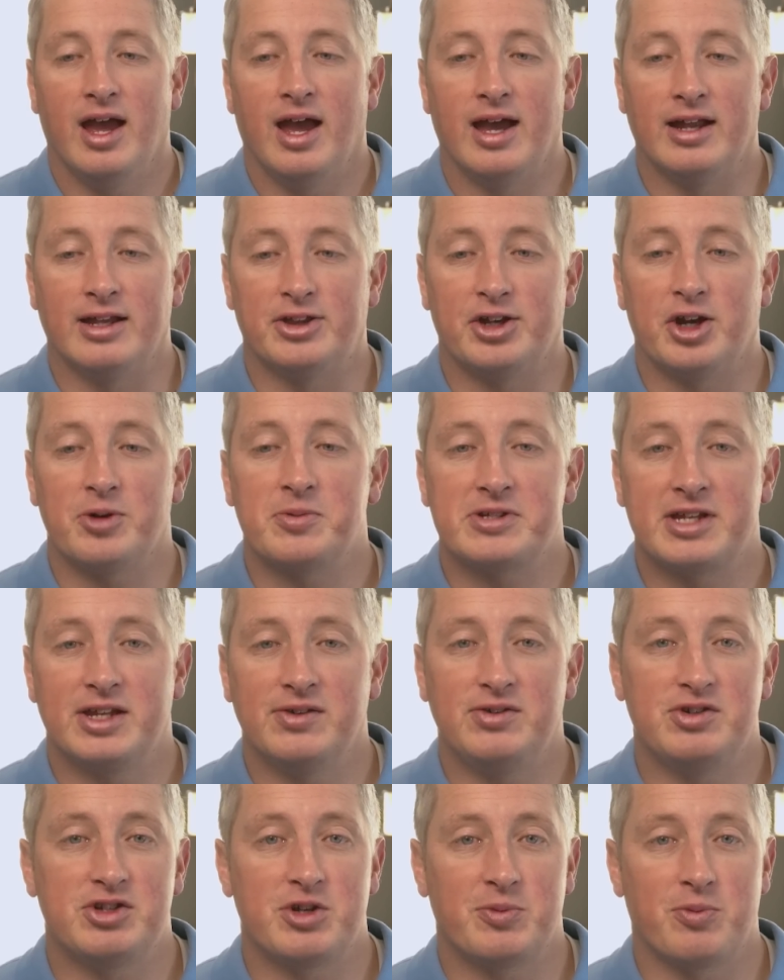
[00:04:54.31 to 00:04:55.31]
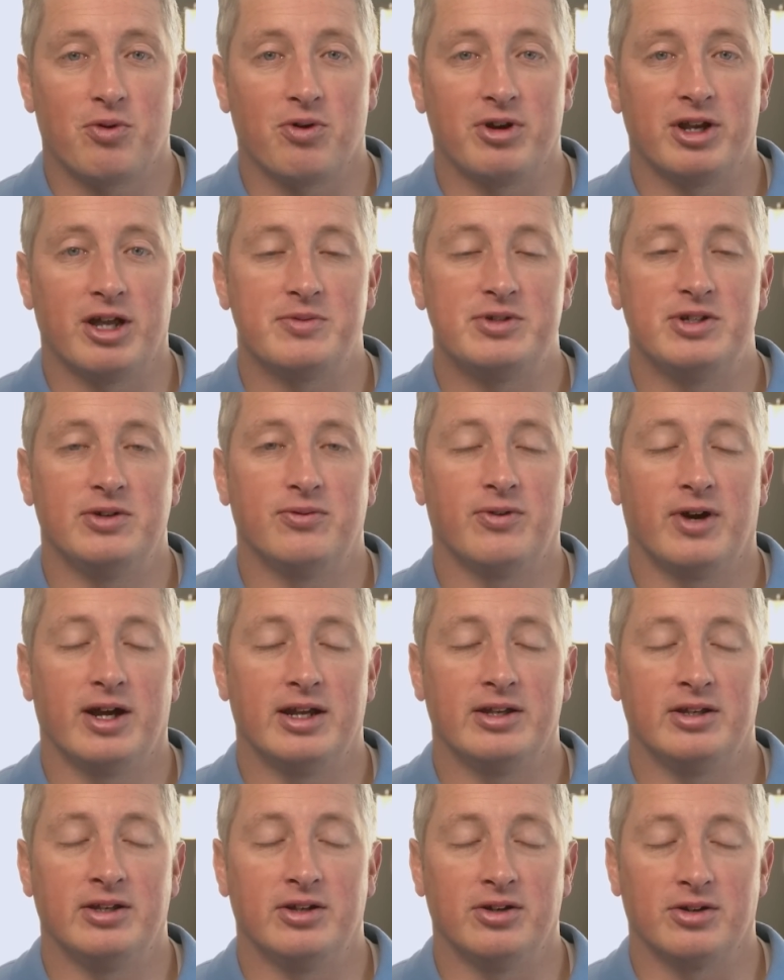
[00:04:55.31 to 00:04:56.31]
And a therapist gives you support and helps you
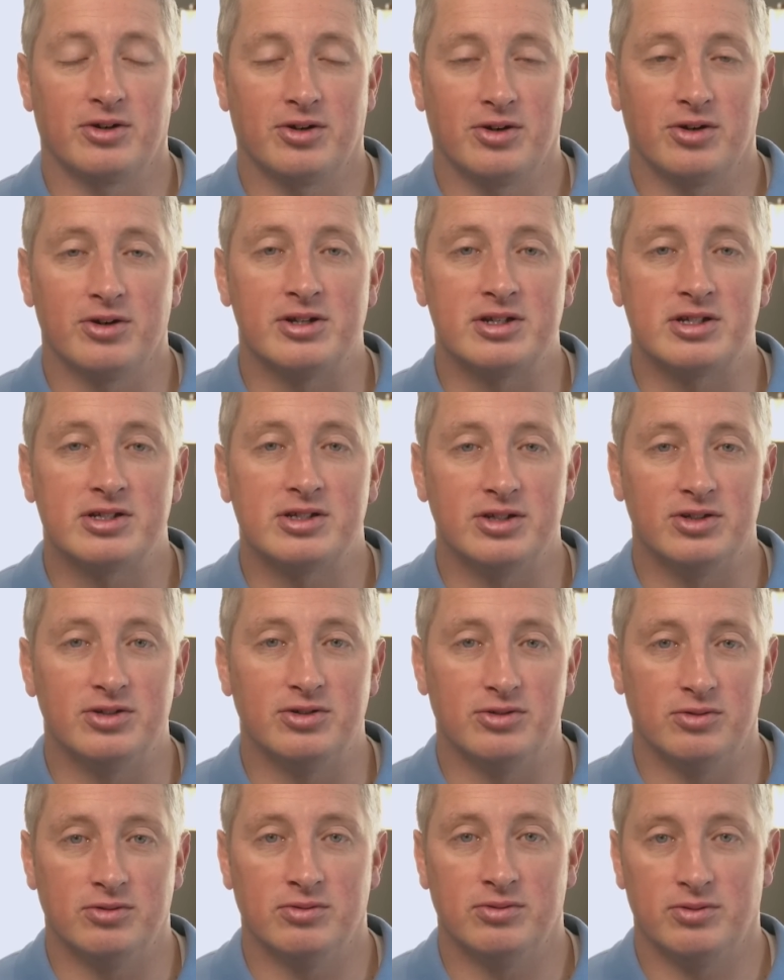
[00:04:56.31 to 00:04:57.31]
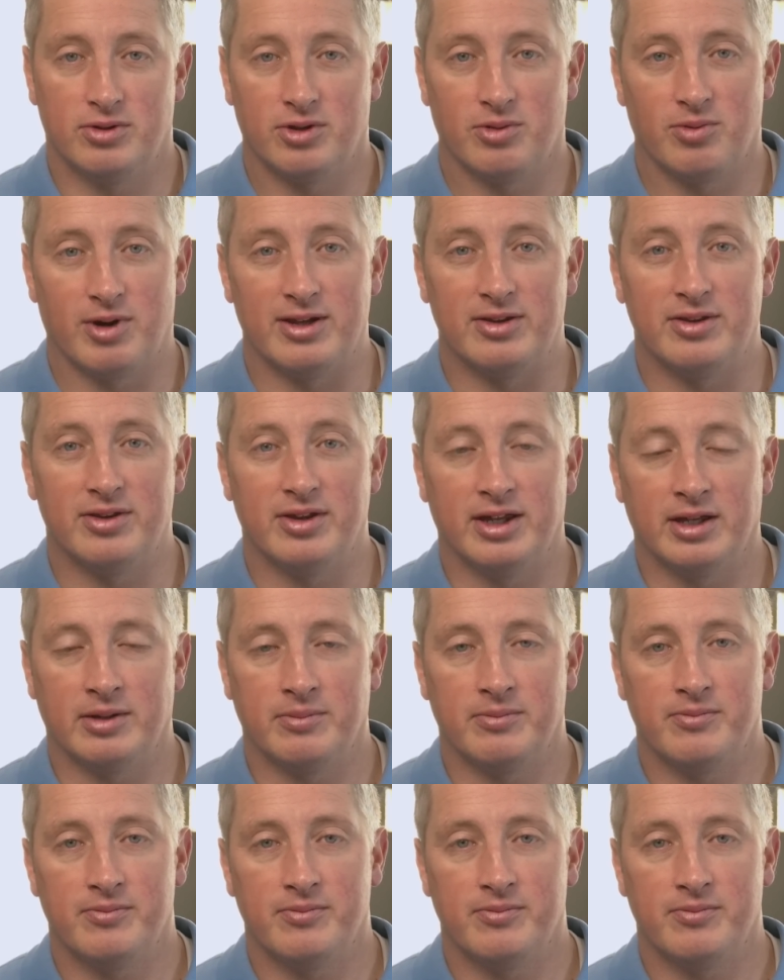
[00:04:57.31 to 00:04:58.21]
find your courage to do the right thing.